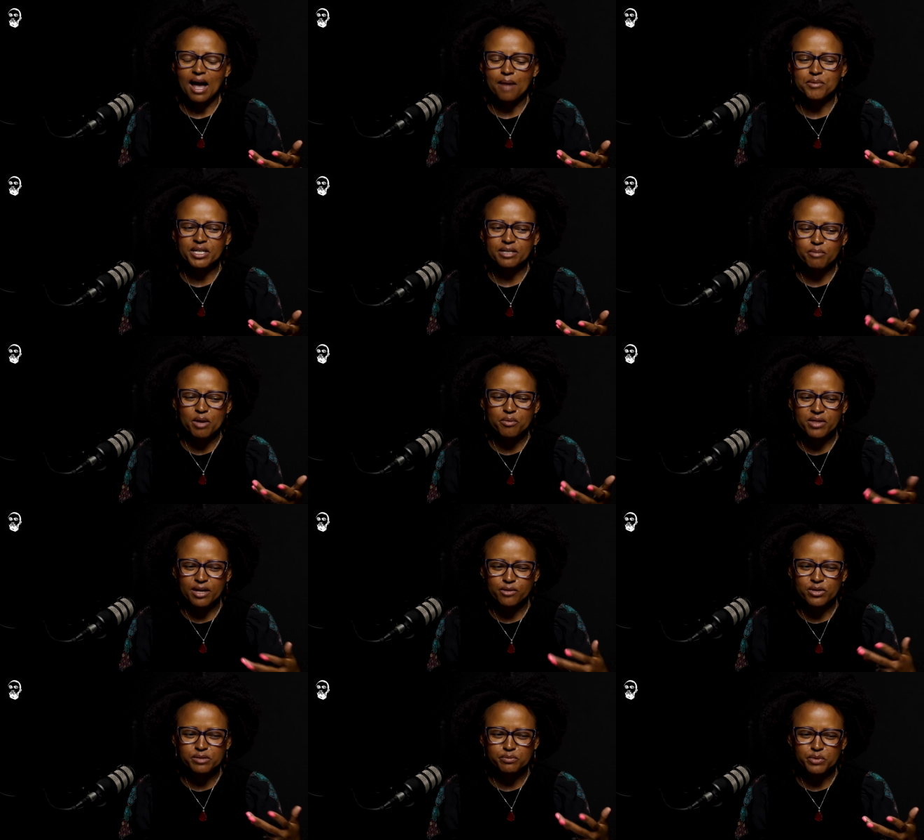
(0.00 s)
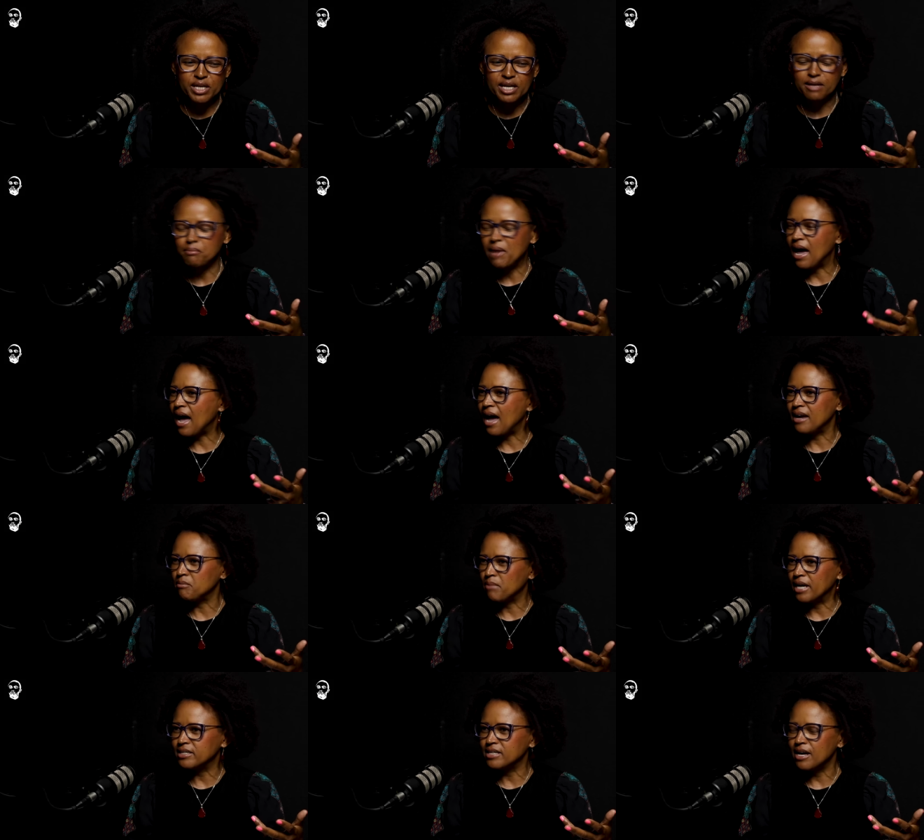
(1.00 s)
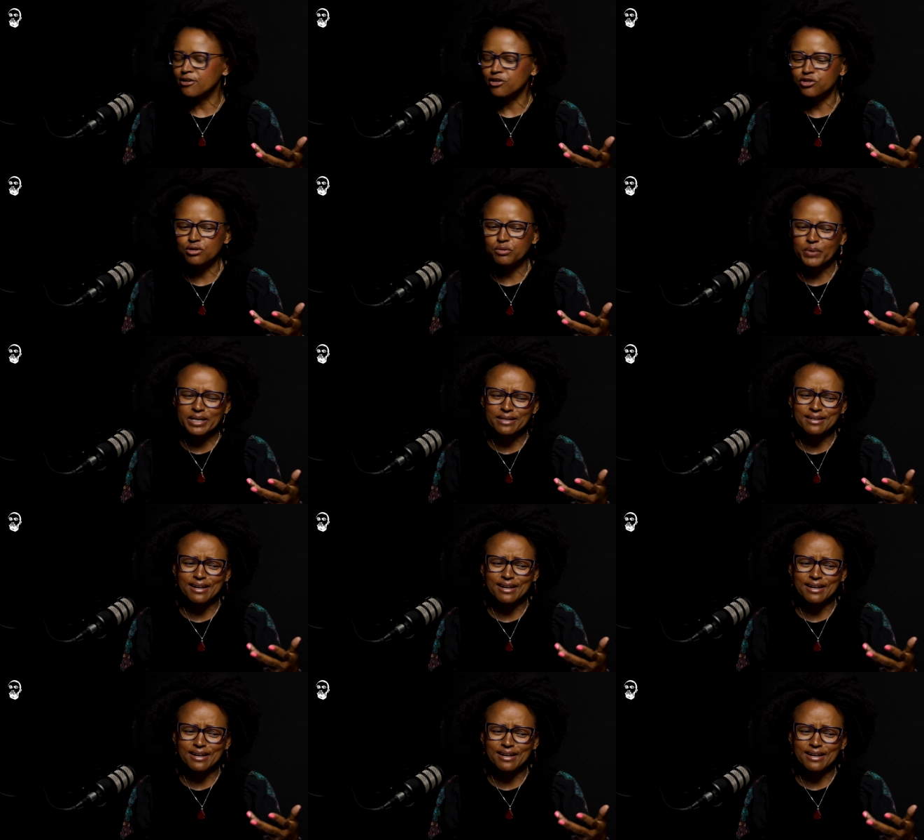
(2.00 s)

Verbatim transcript: I, I, mean, maybe that was me and my high and mighty attitude, but